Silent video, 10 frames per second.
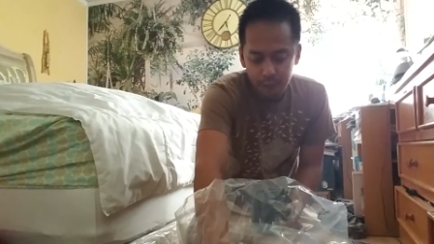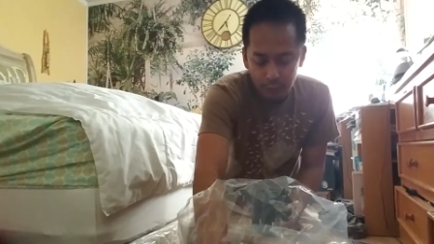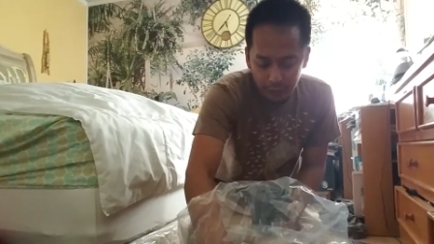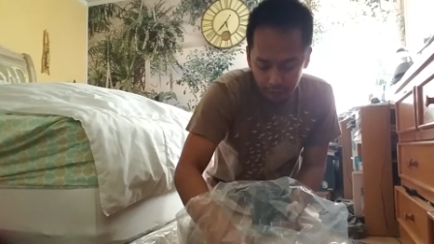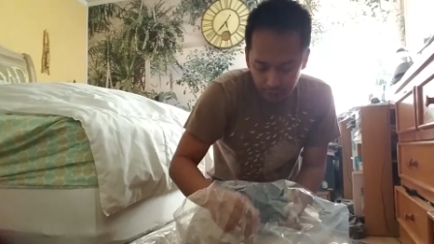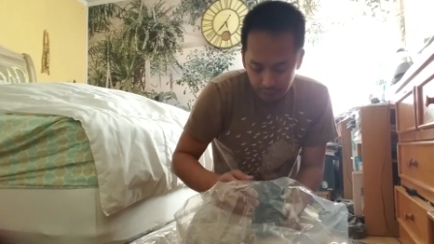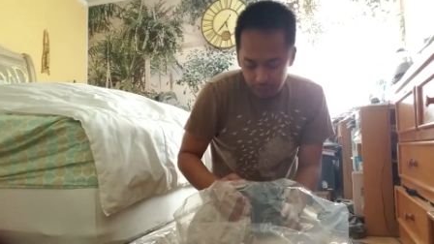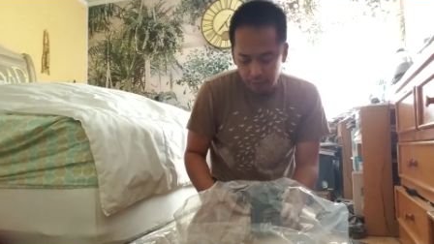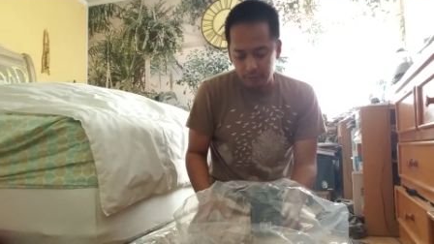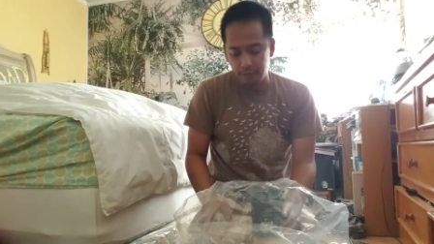rather than
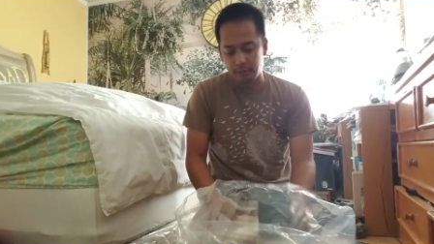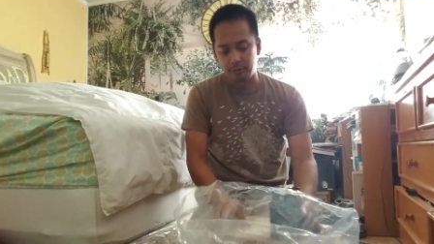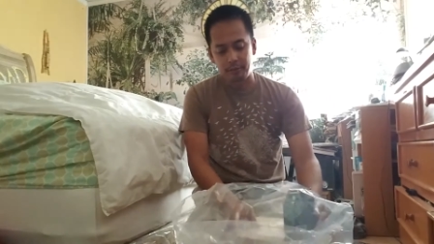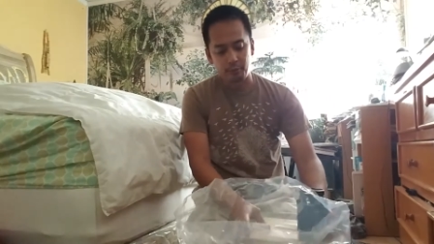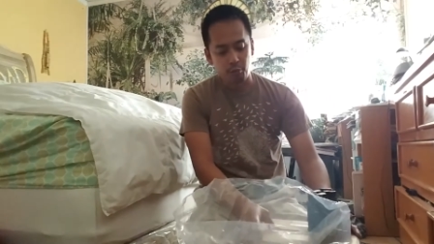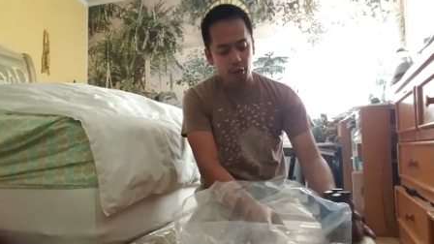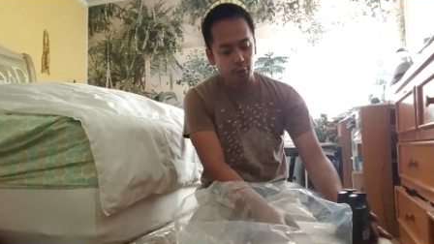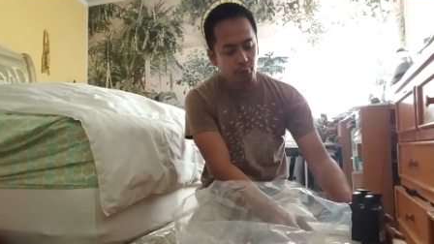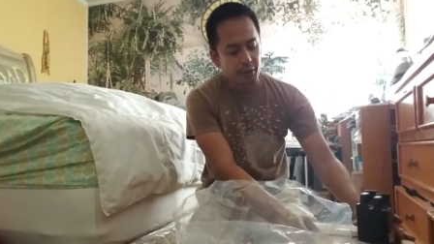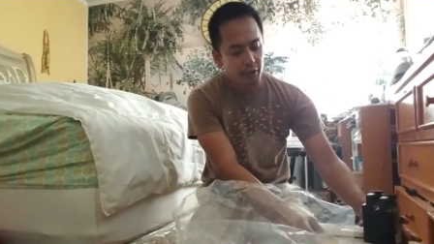the, the
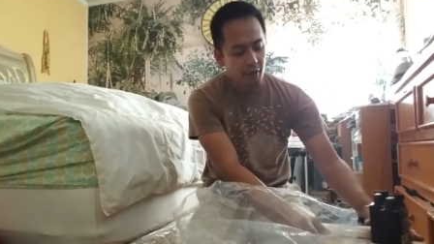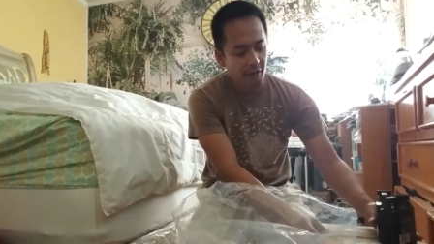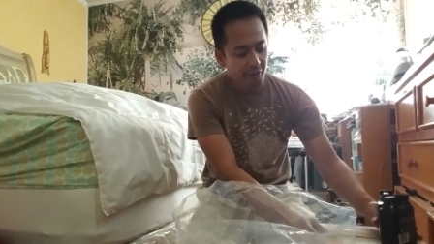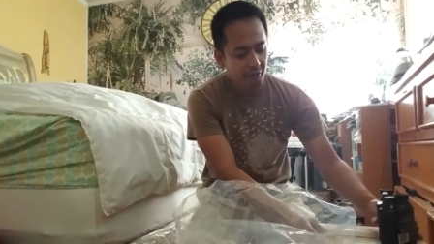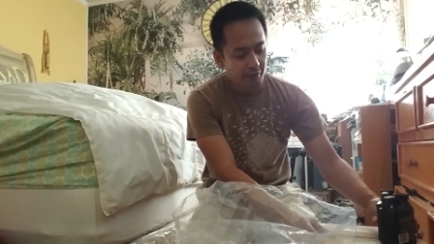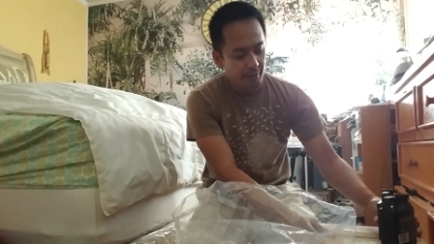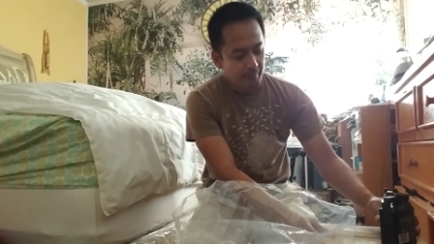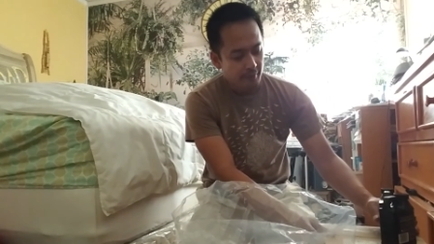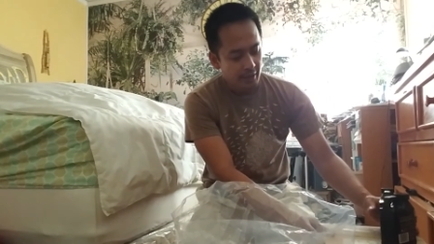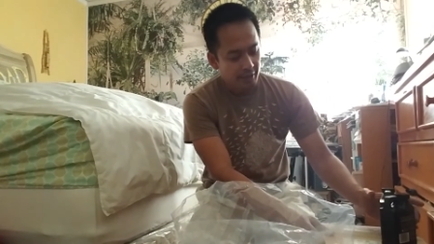water running off
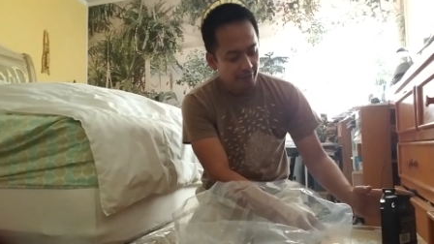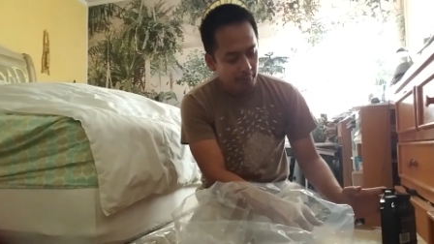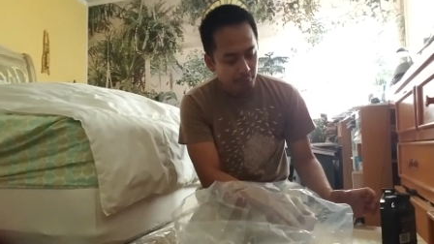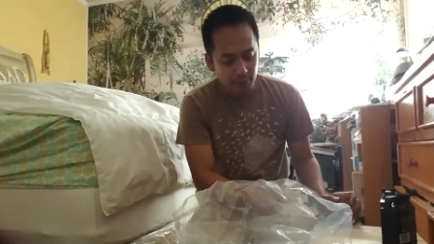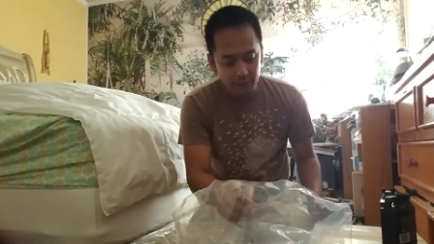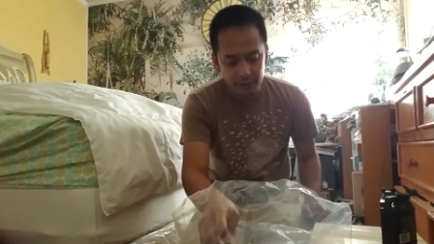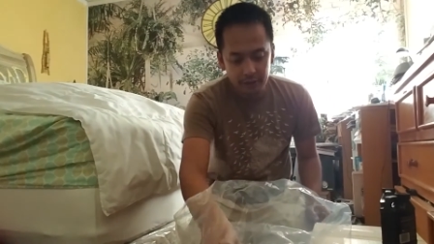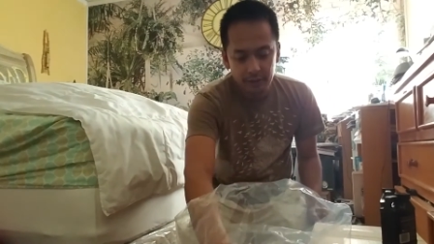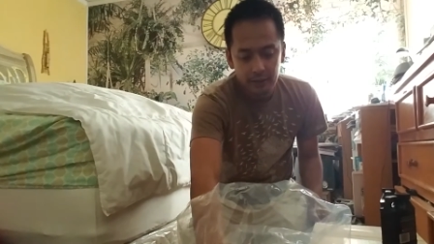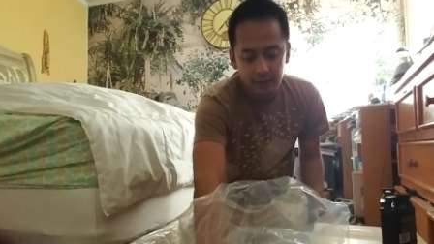and
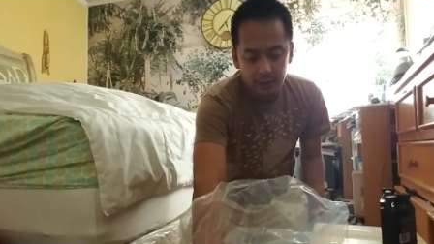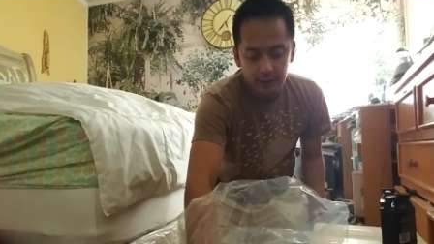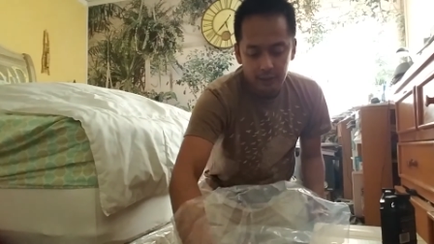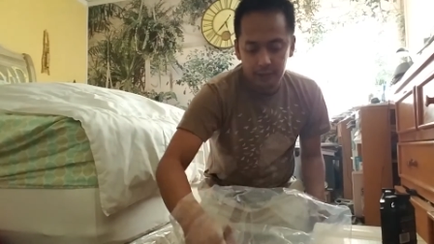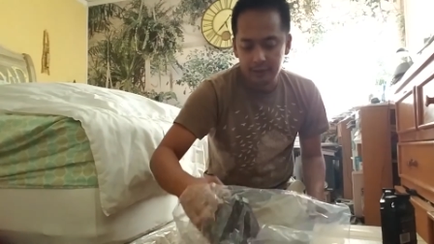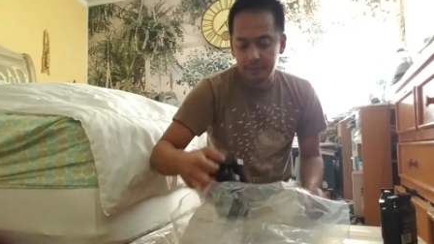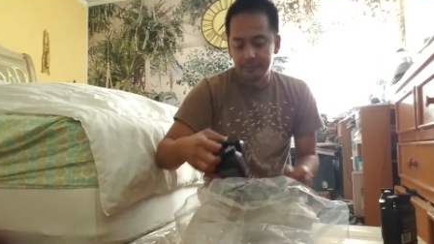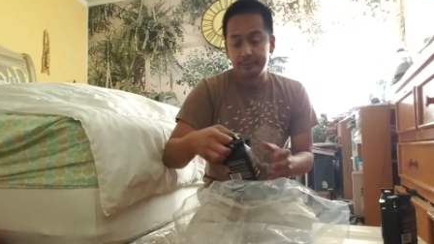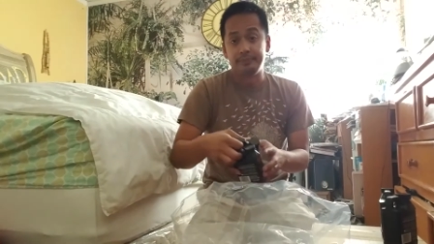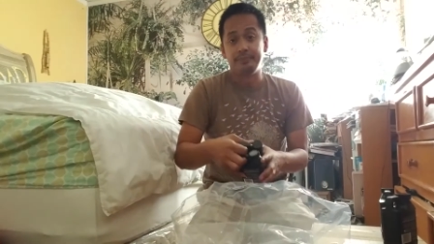evaporating, um,